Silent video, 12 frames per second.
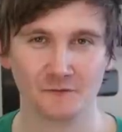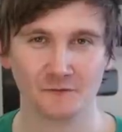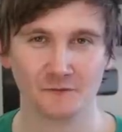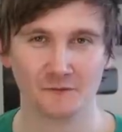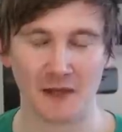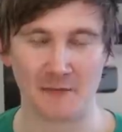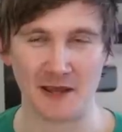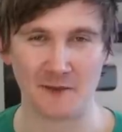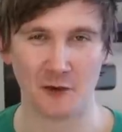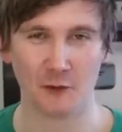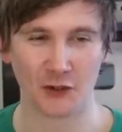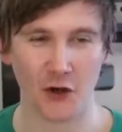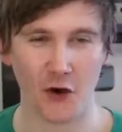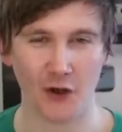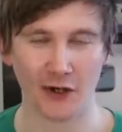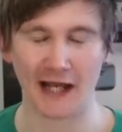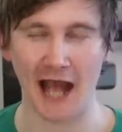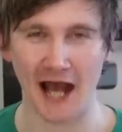that people were
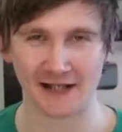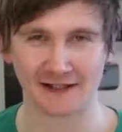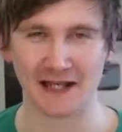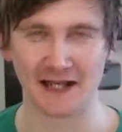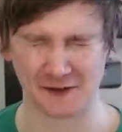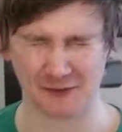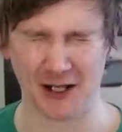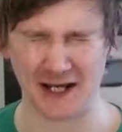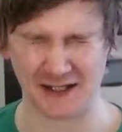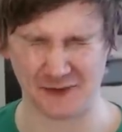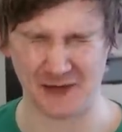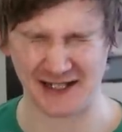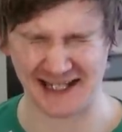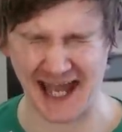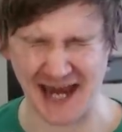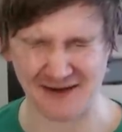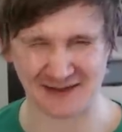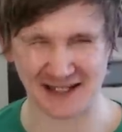calling oh, asking yes, to yes. play Squid
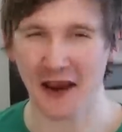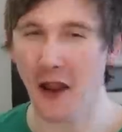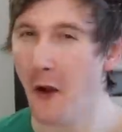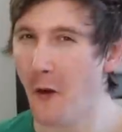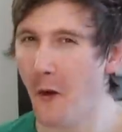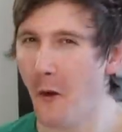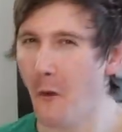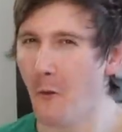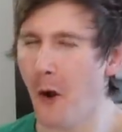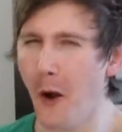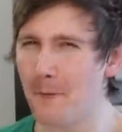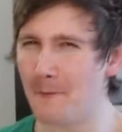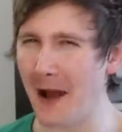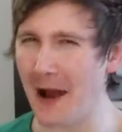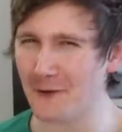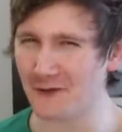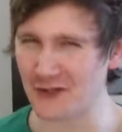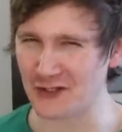Game. It's like, what
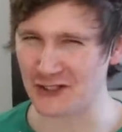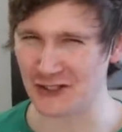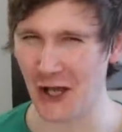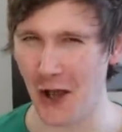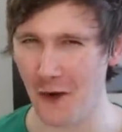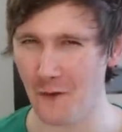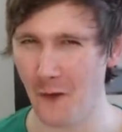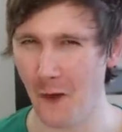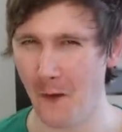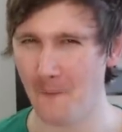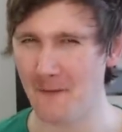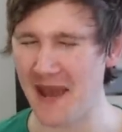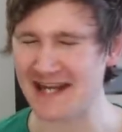about the show made